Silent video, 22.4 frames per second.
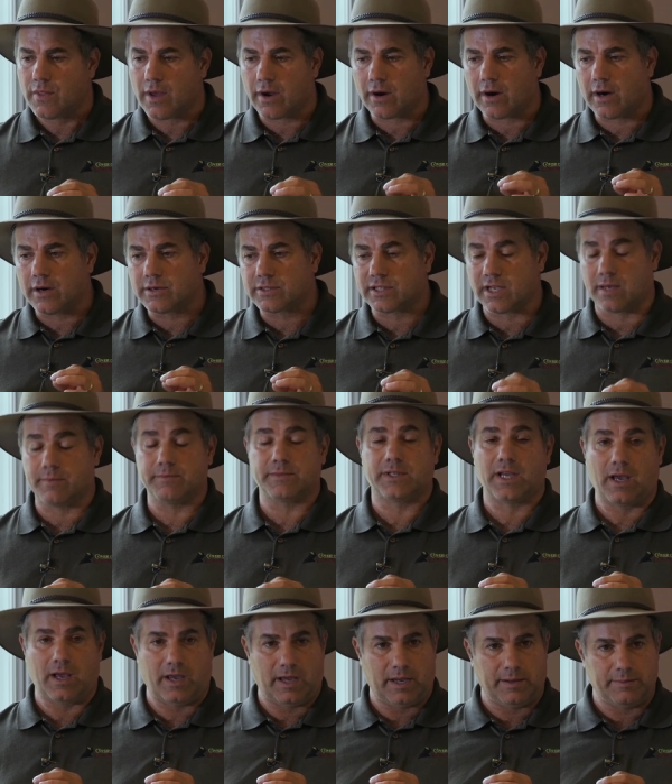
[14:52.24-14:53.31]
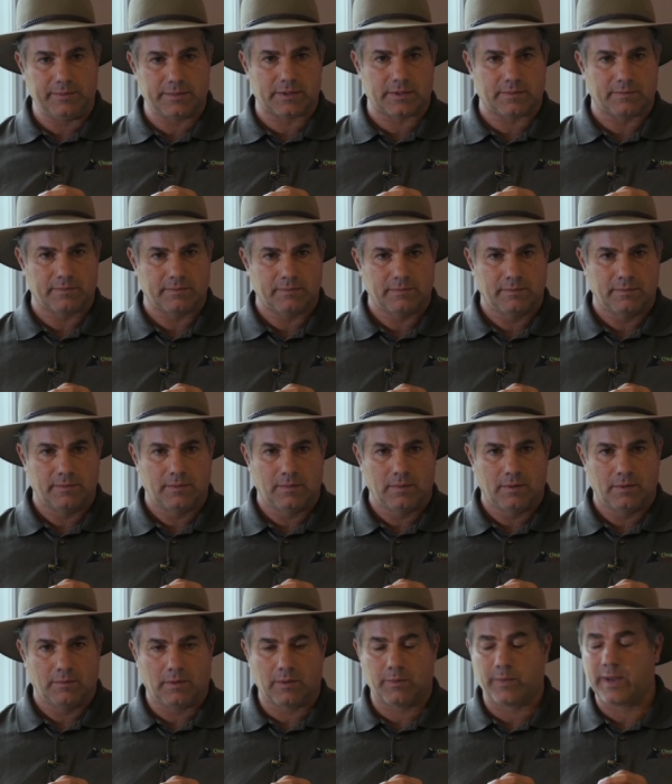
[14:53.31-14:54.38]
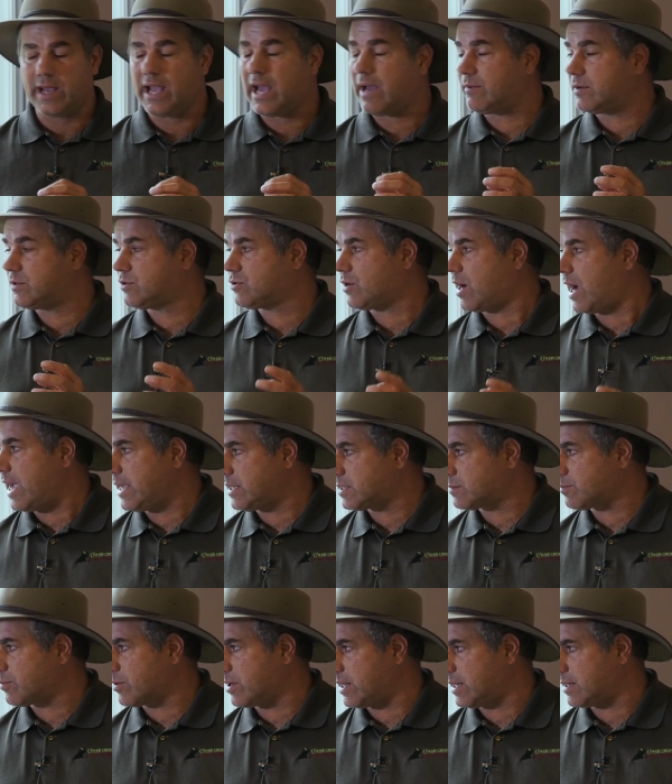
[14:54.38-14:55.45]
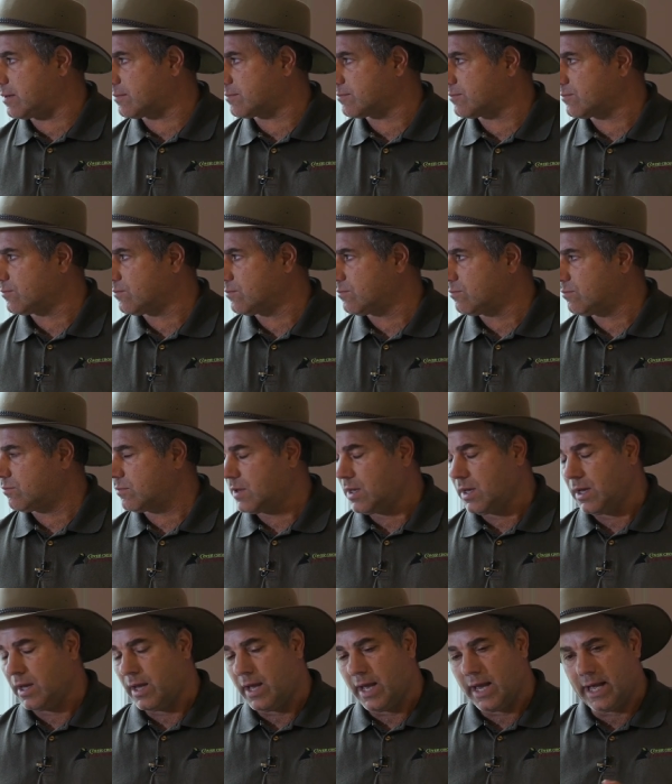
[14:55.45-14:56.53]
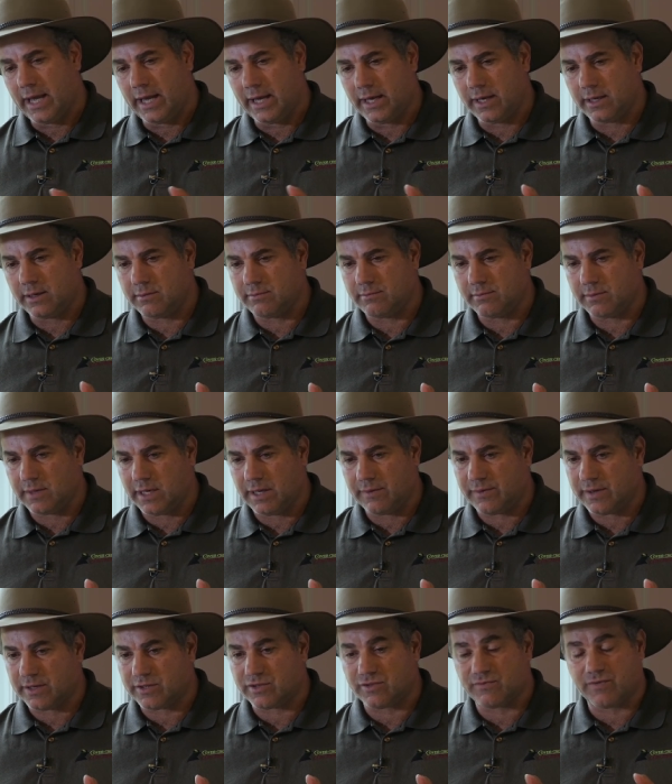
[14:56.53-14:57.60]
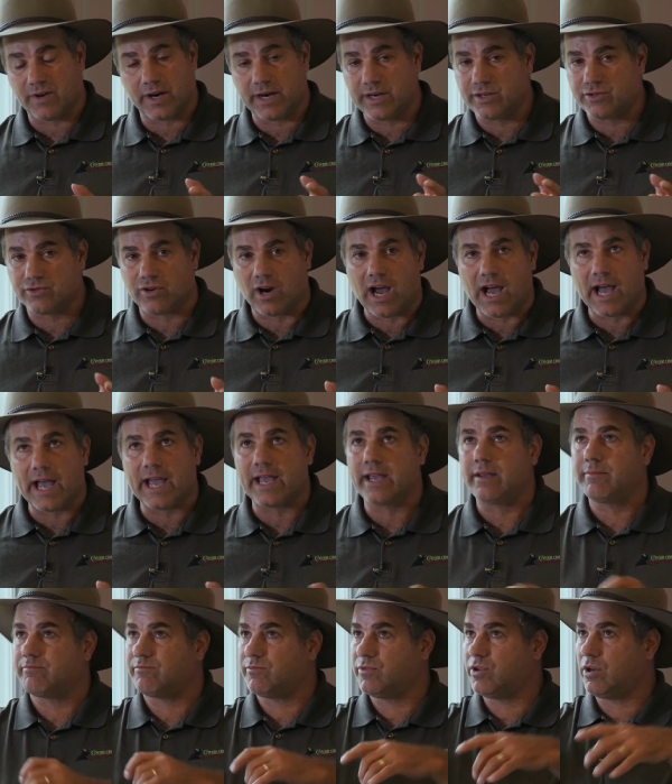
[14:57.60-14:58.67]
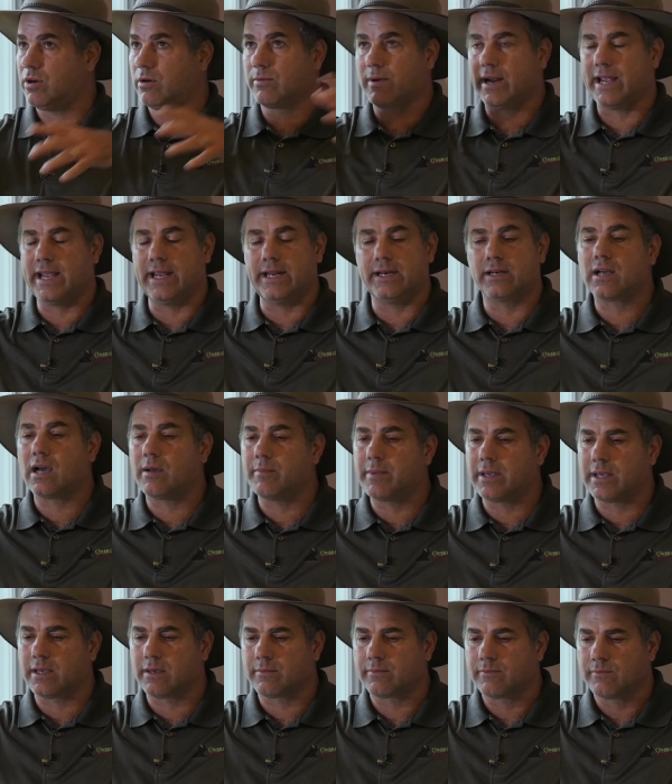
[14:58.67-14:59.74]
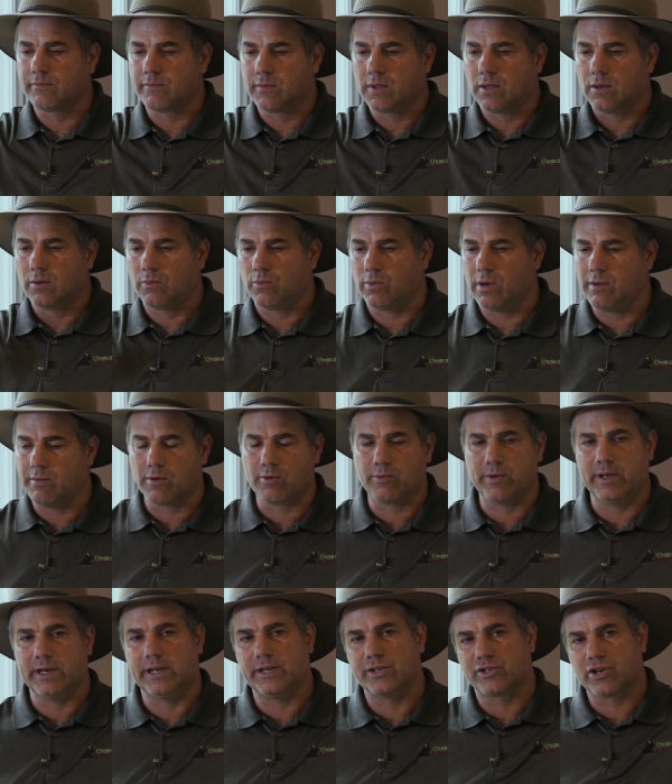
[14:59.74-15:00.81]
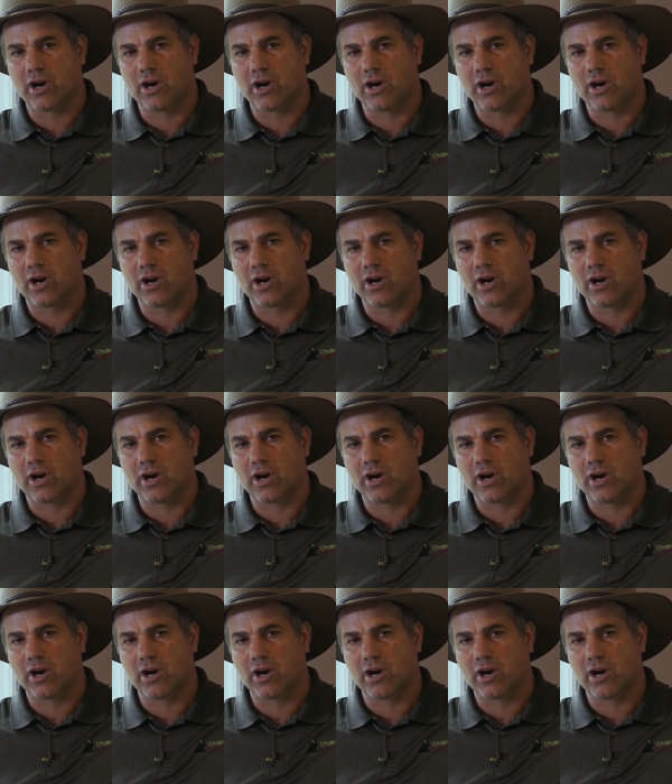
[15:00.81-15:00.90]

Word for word: There are some times when we have a dry spring, and if it's very dry, no rain coming, we will go in and